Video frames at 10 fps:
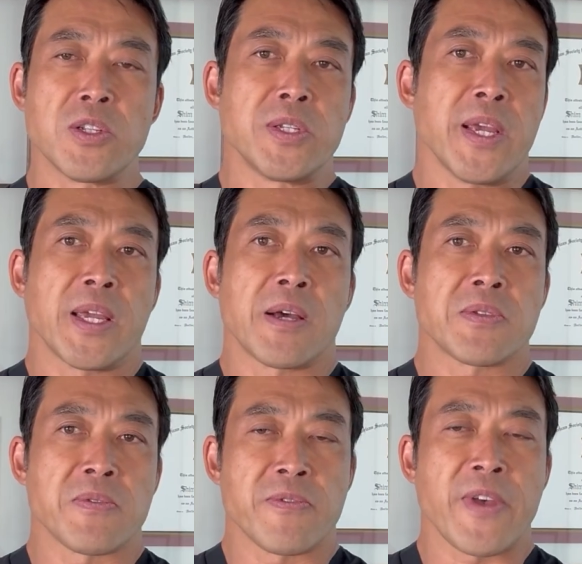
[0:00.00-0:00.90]
take out
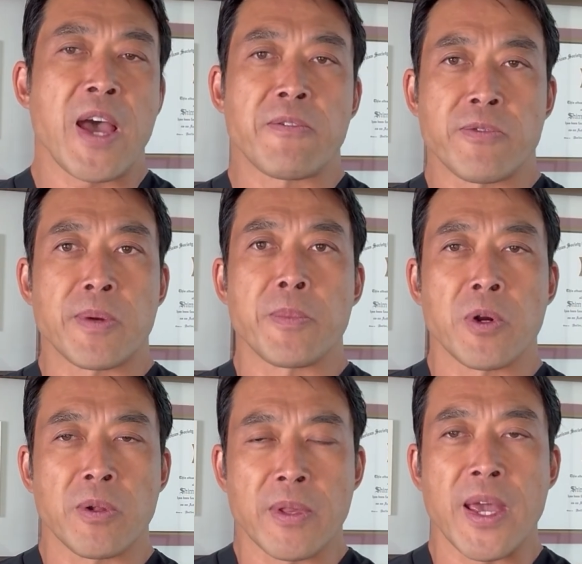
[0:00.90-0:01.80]
some fat from
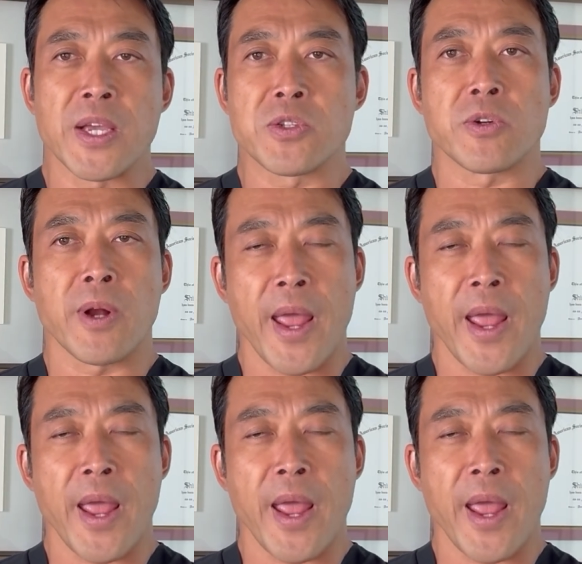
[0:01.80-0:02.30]
her legs or